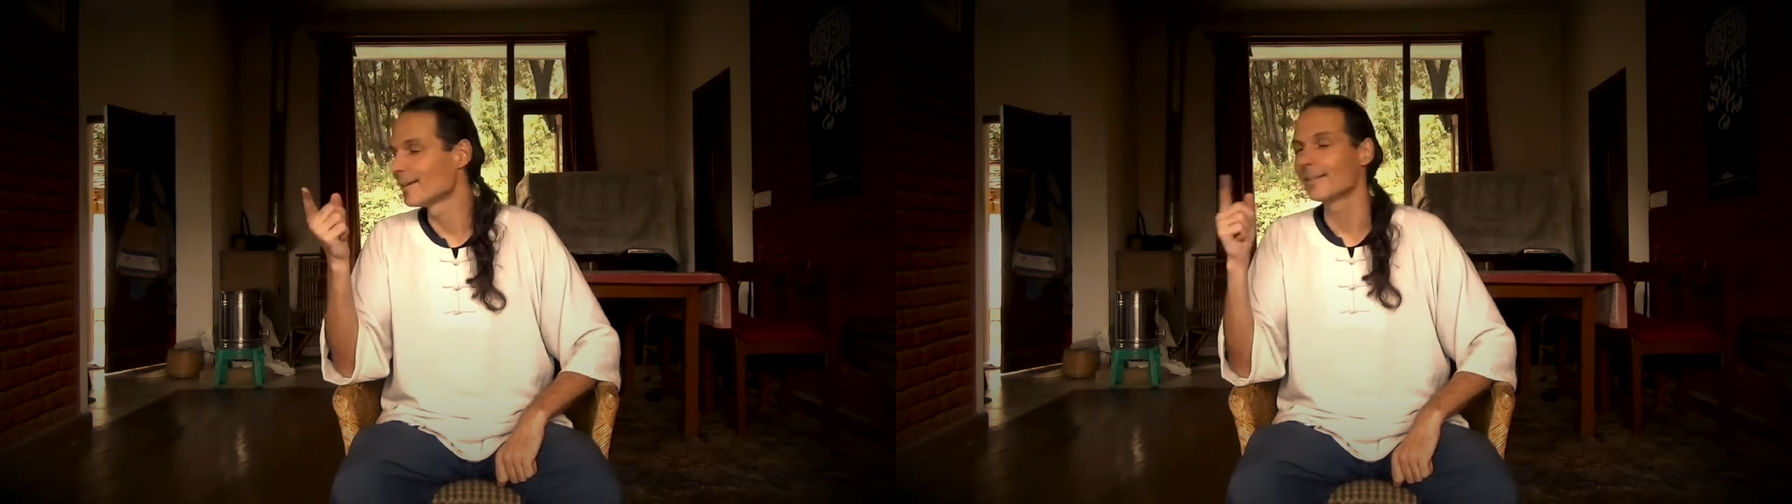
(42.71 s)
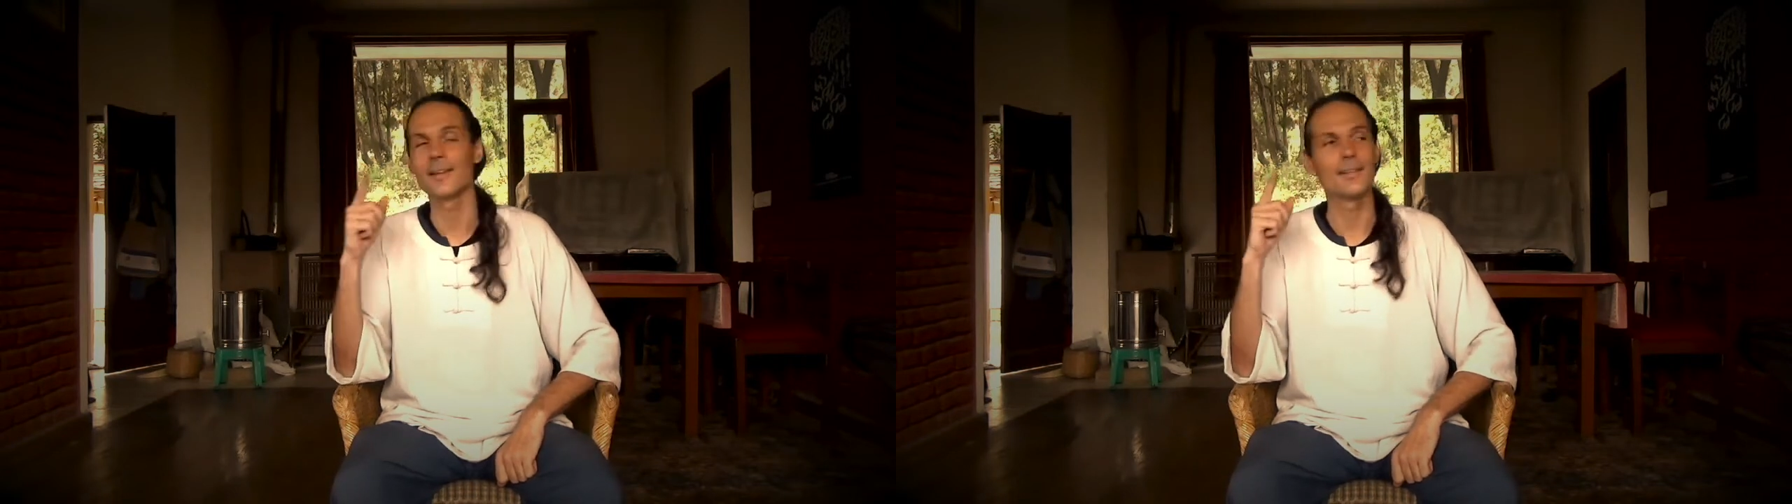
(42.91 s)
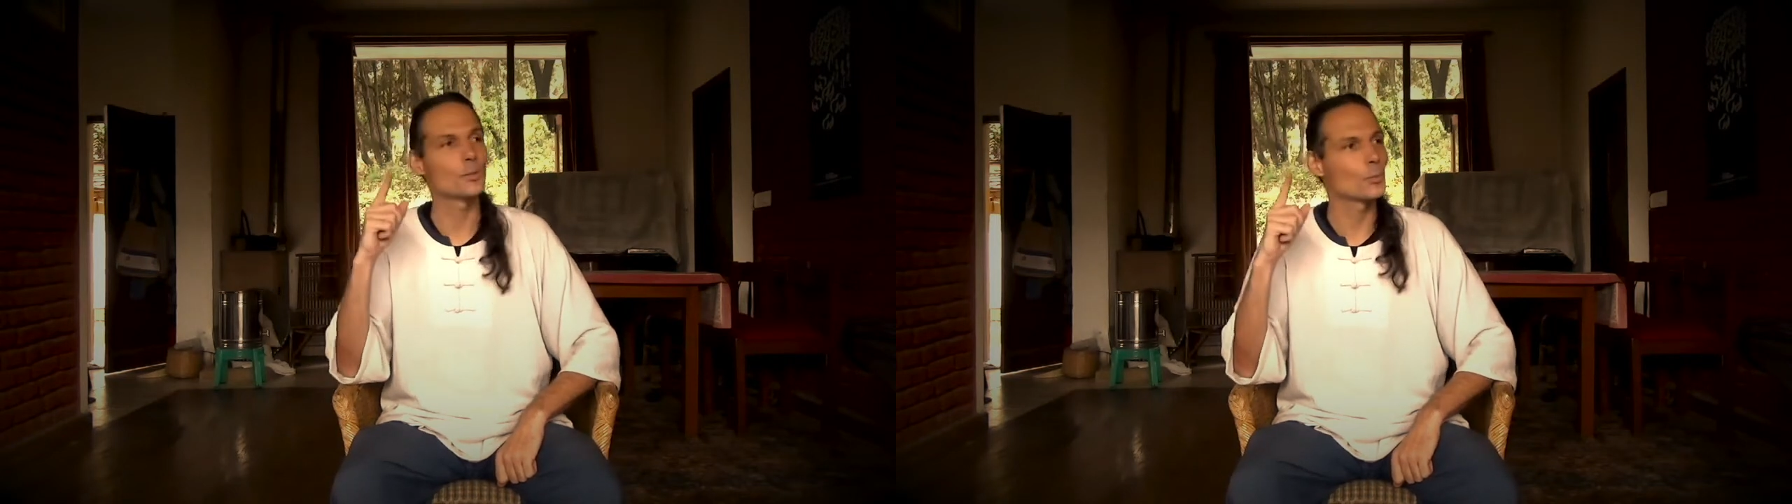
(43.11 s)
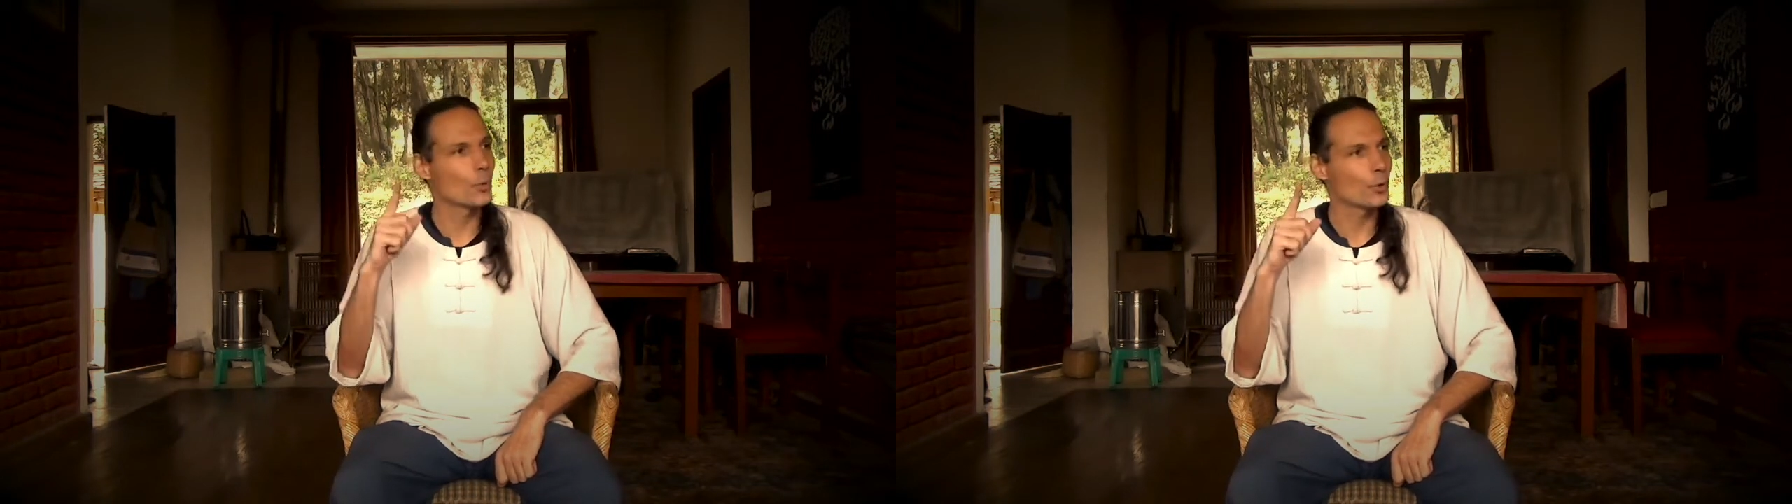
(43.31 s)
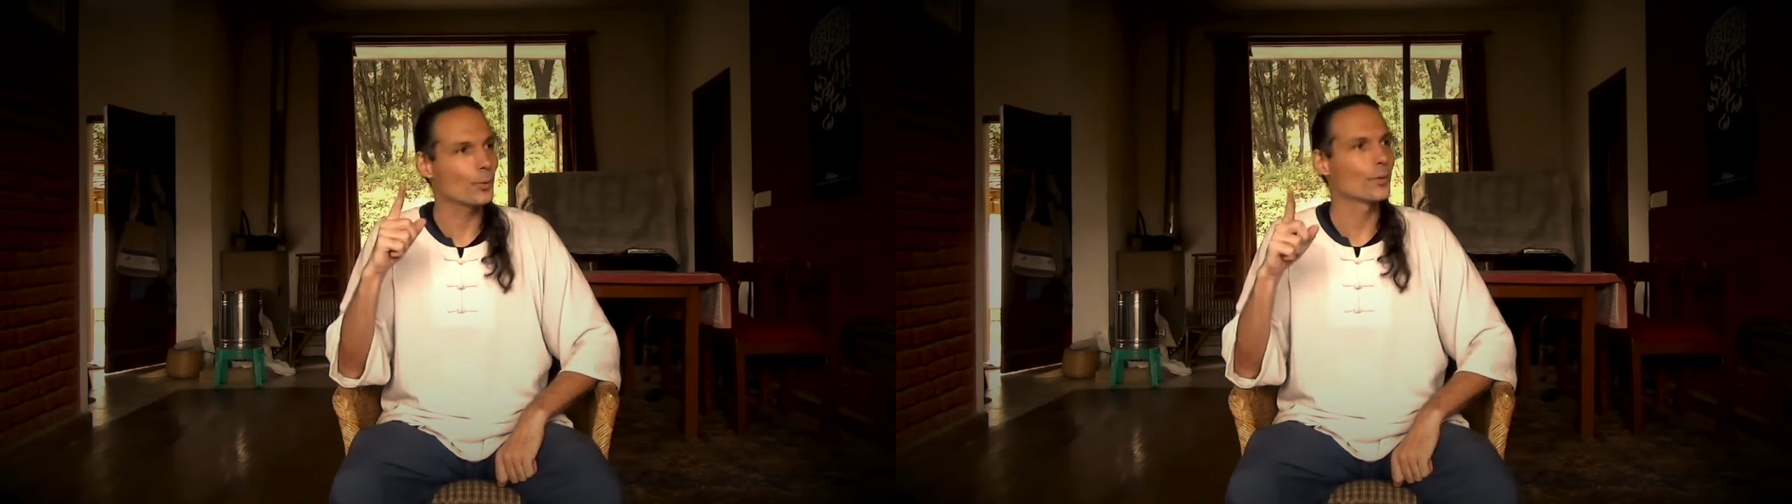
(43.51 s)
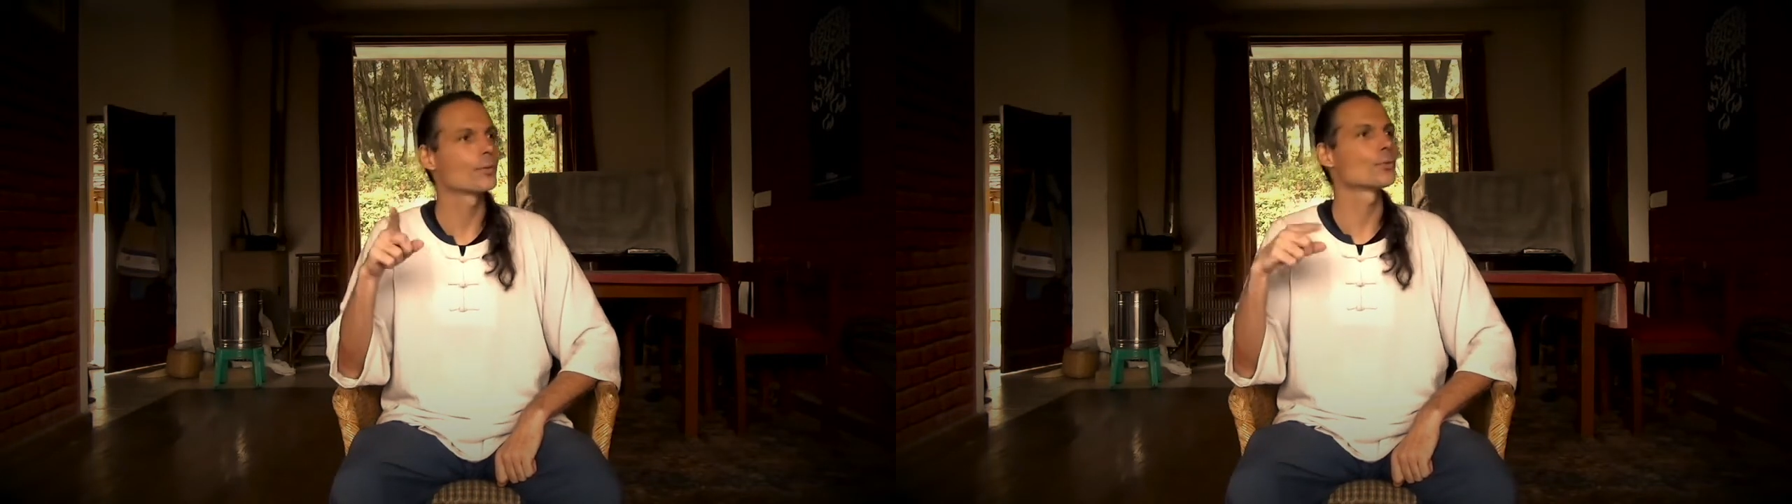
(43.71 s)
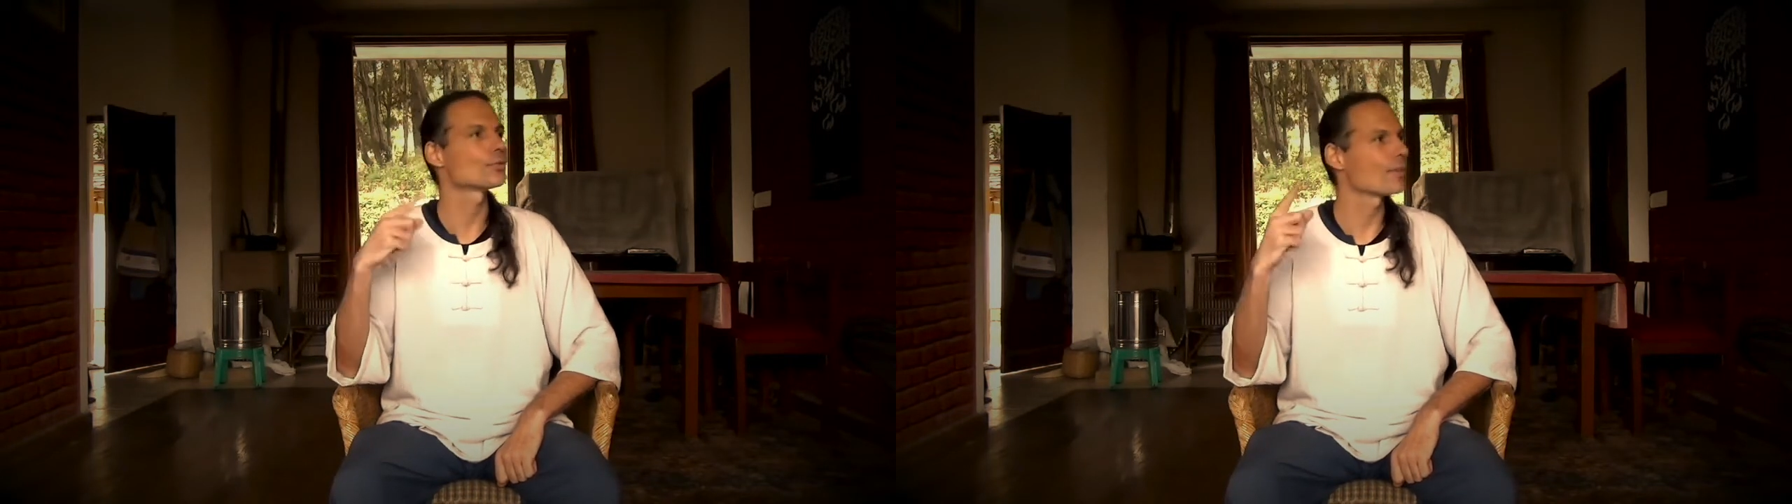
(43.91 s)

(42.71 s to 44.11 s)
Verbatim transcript: that it's worth to